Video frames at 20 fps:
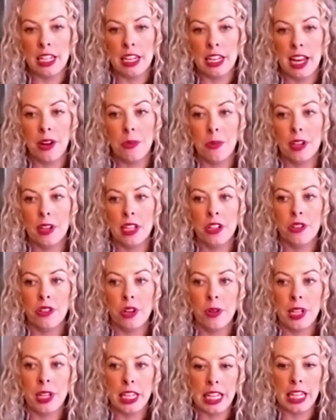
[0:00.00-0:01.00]
network and
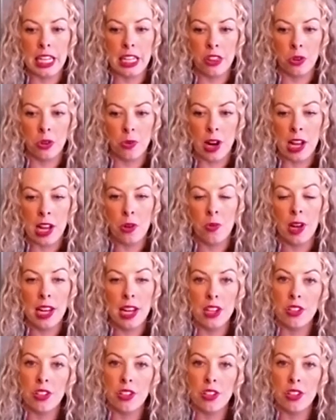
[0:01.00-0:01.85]
growing it in the right way.